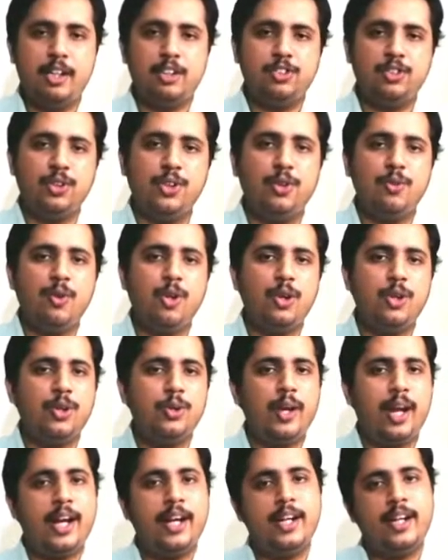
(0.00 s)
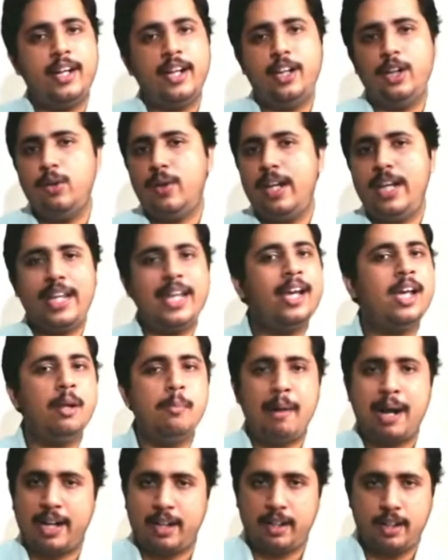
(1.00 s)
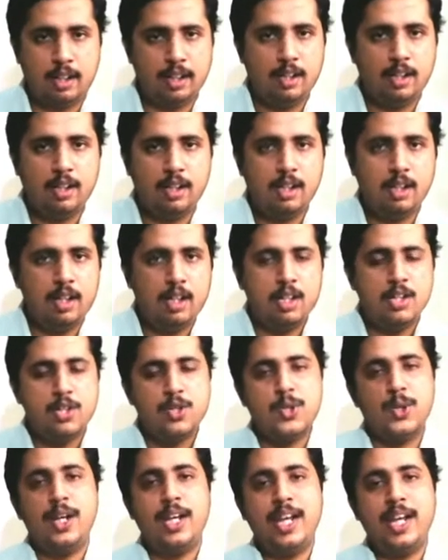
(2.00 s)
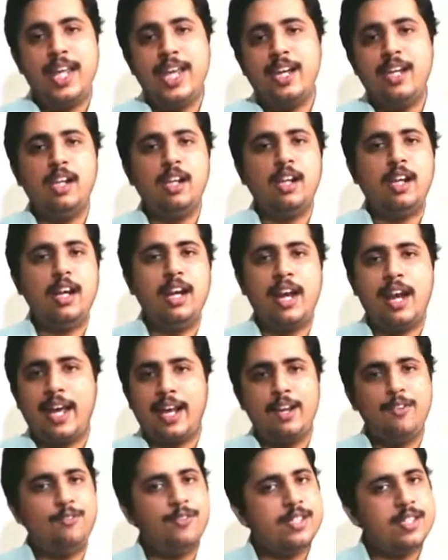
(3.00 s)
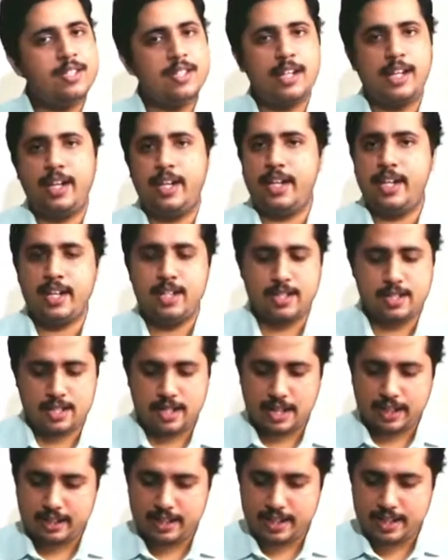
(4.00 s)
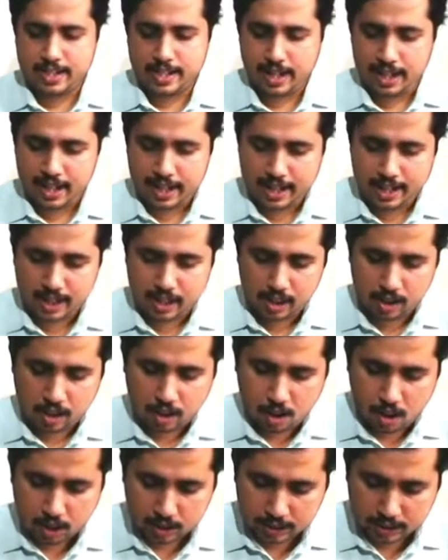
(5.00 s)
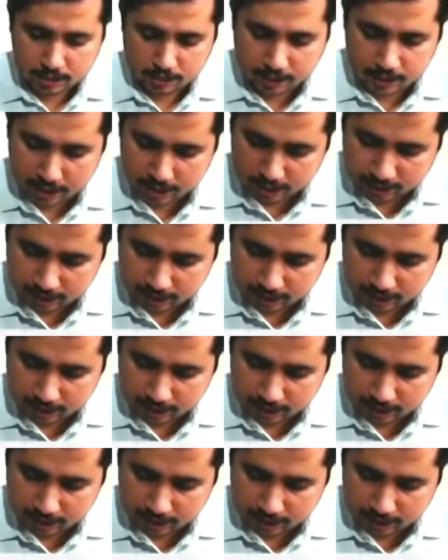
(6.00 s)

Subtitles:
so you want to enter into a legal battle. So legal life is 10 years and there is a legal cost worth